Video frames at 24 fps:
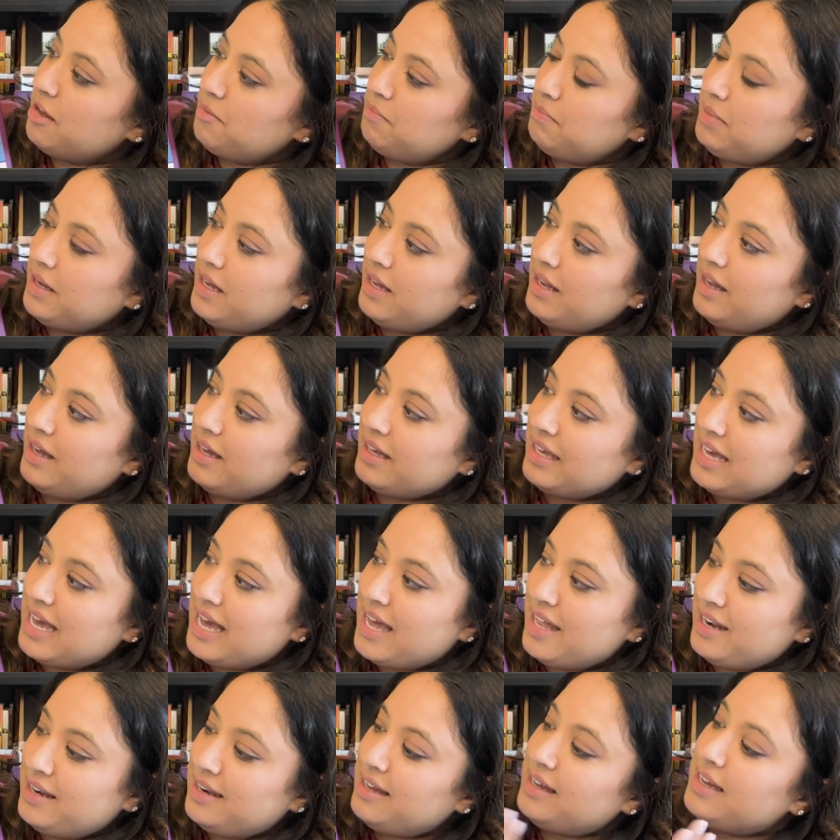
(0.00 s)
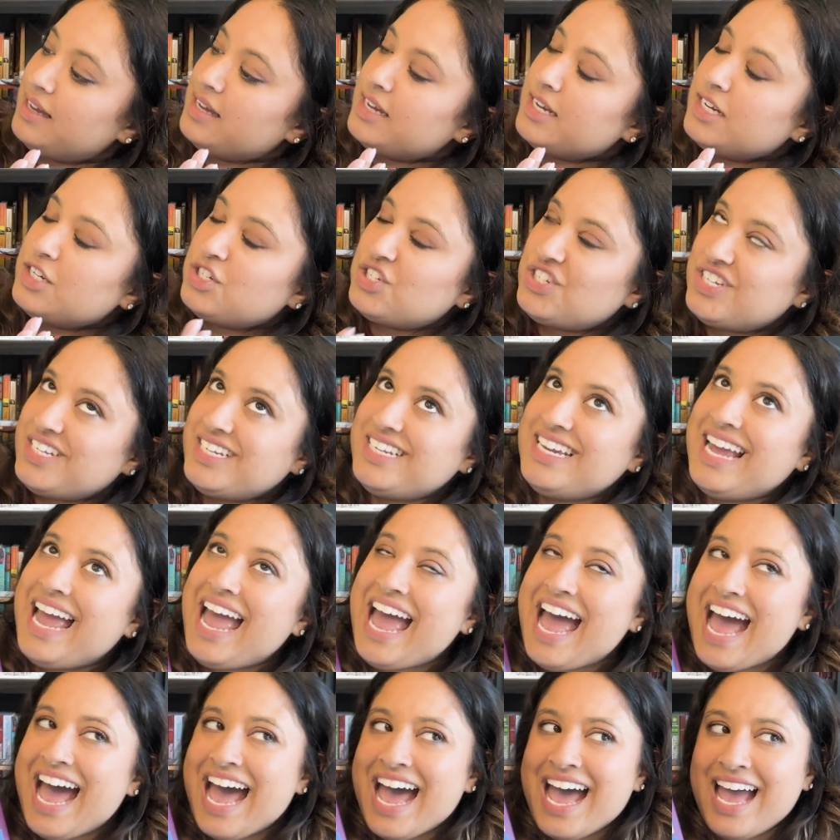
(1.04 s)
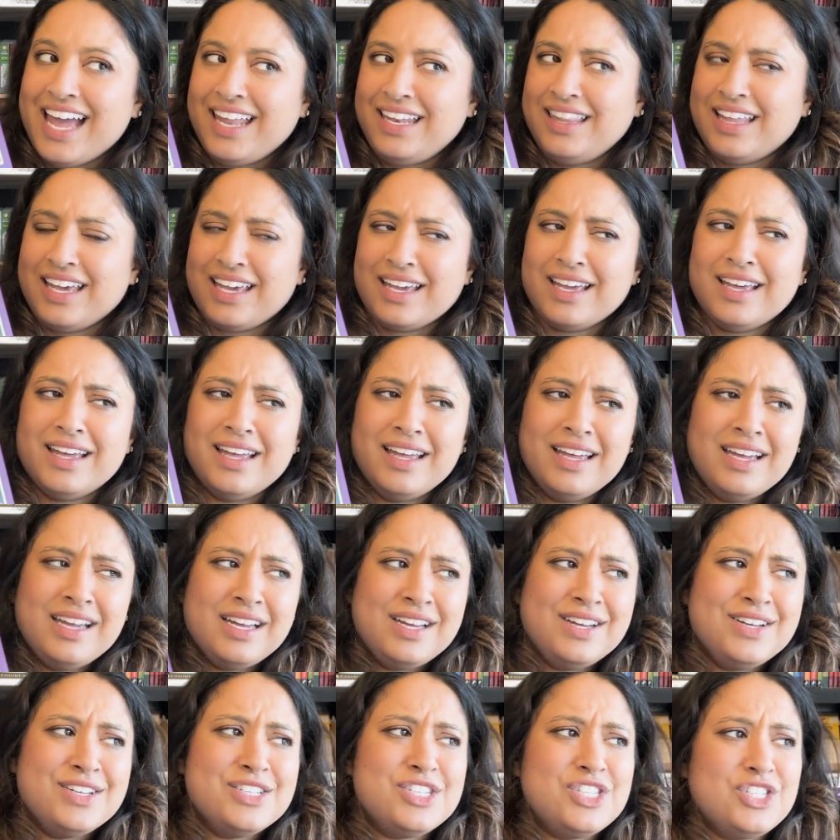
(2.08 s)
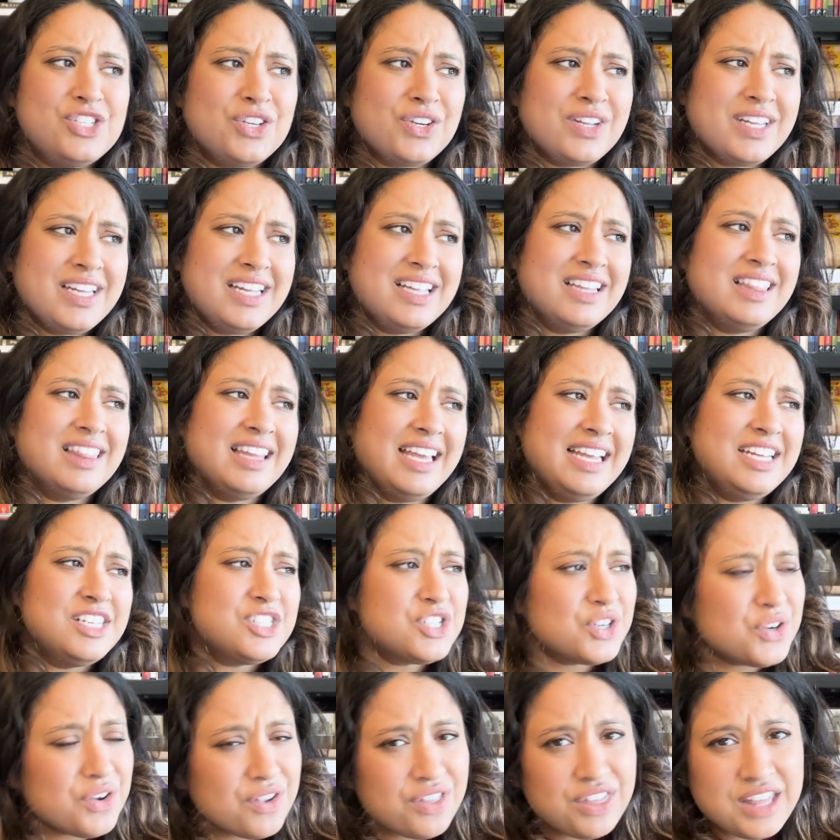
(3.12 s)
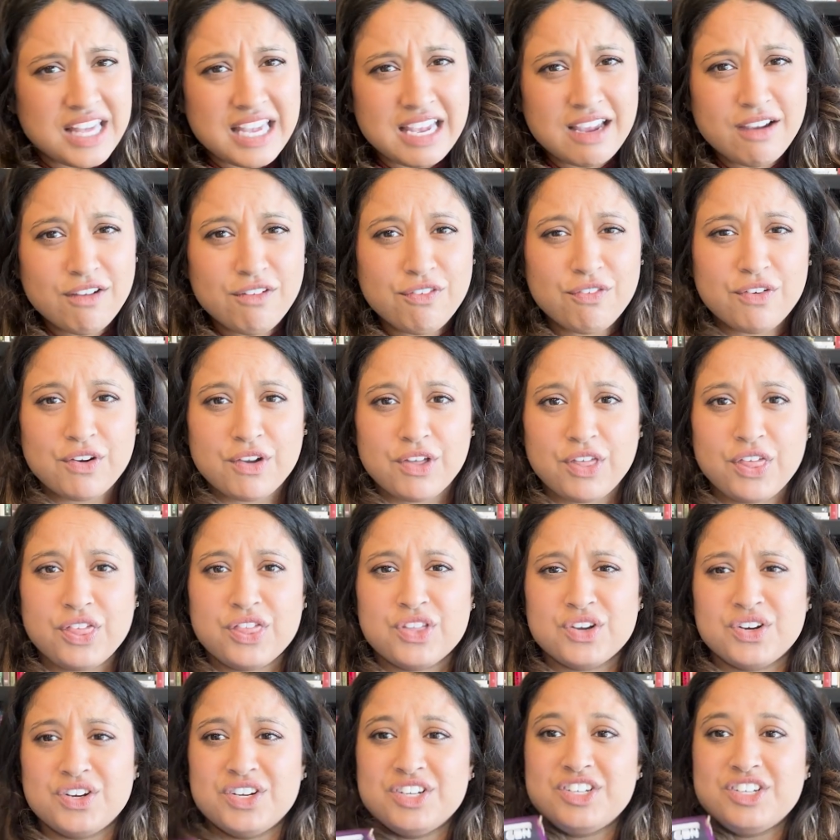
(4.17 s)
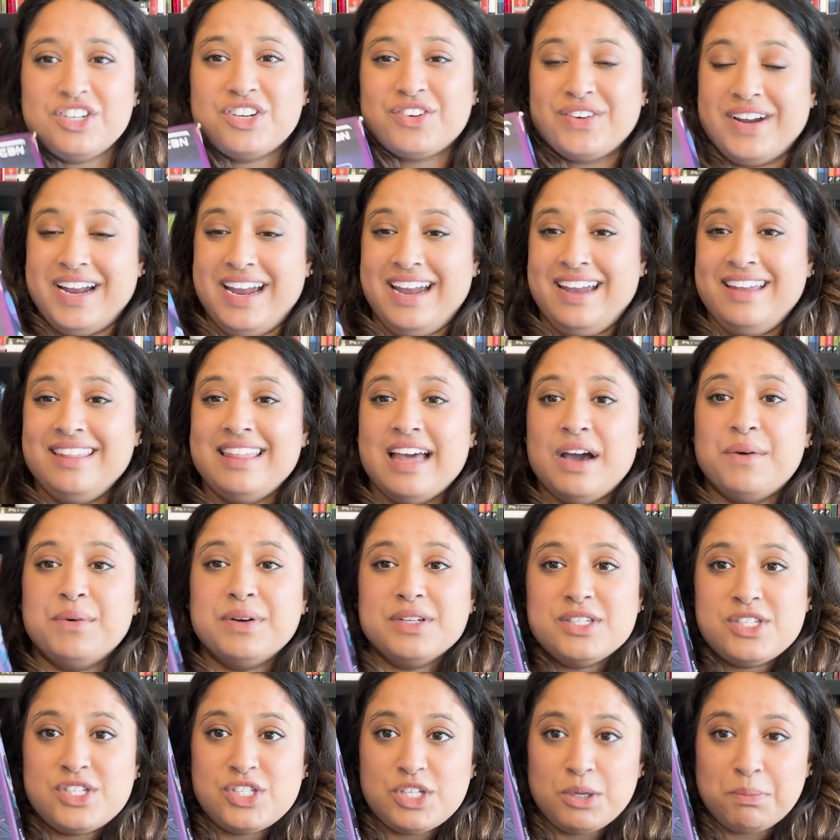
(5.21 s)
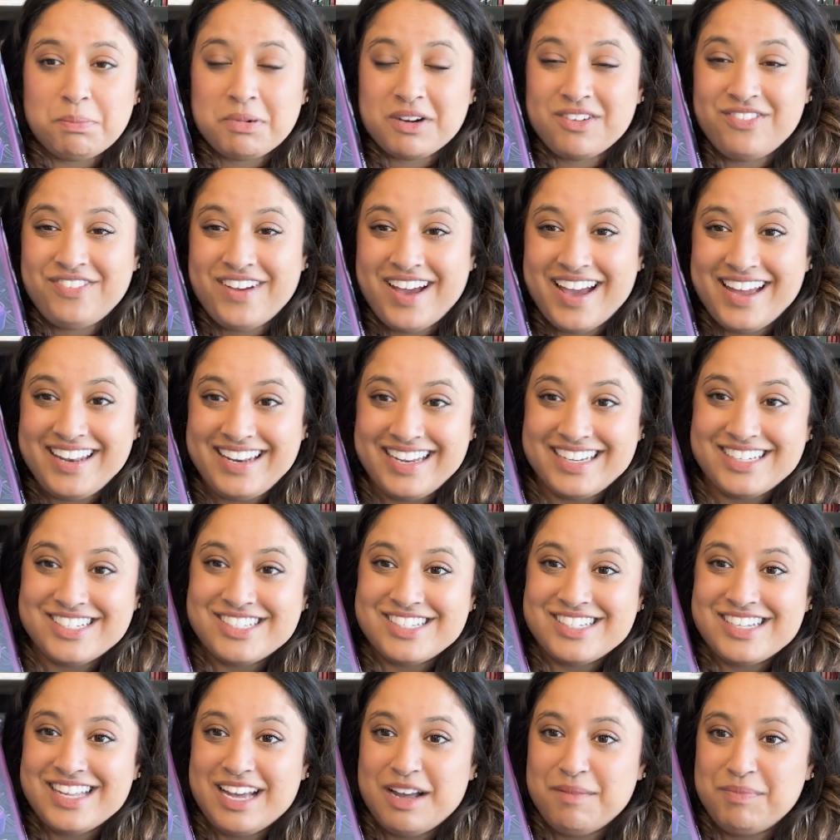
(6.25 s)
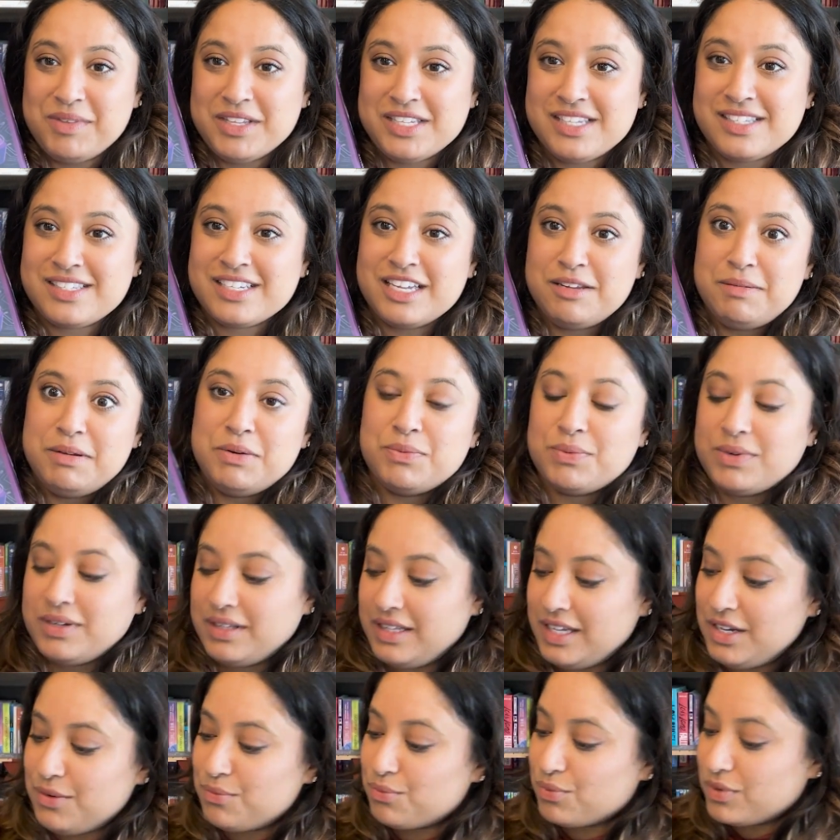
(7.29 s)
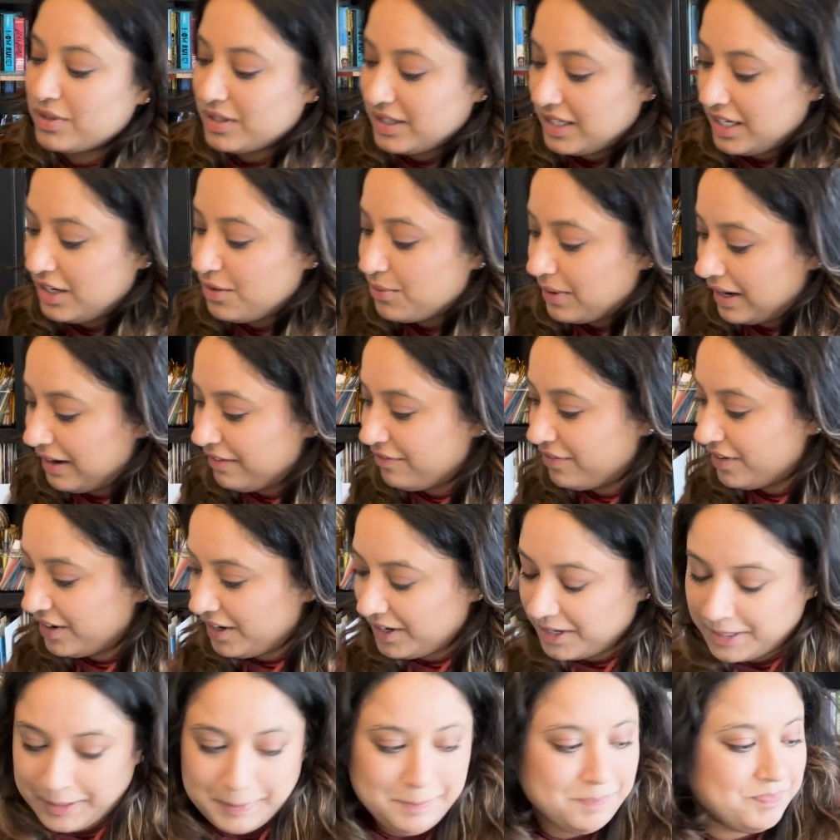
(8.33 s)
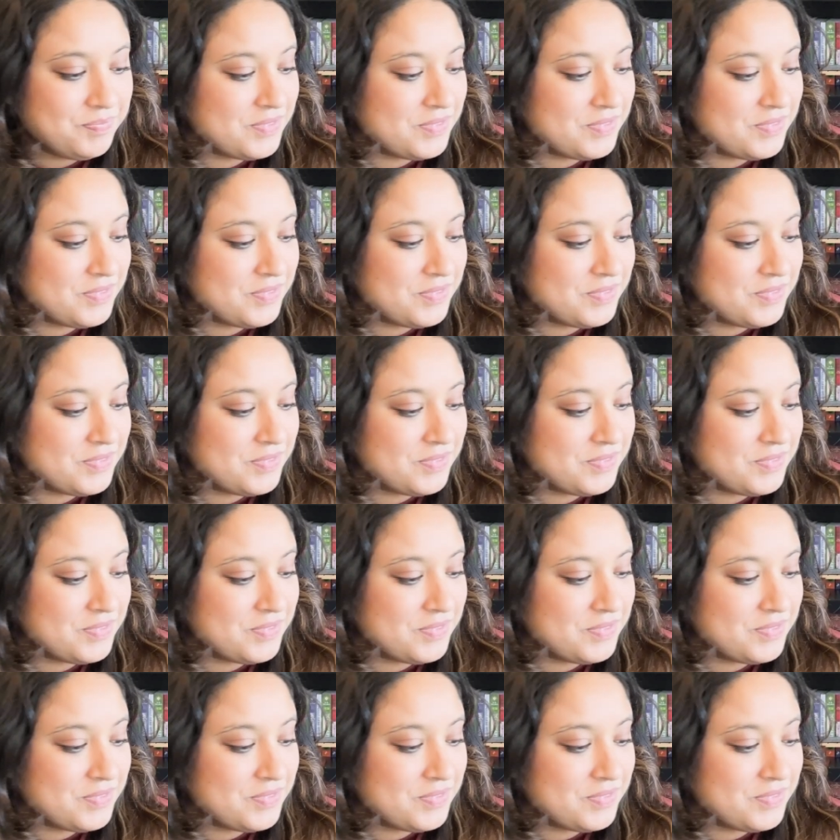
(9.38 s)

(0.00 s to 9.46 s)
but again, she had like a circuit laser thing for 3rd grade. That was super fun, and this is going to be really, really great for her.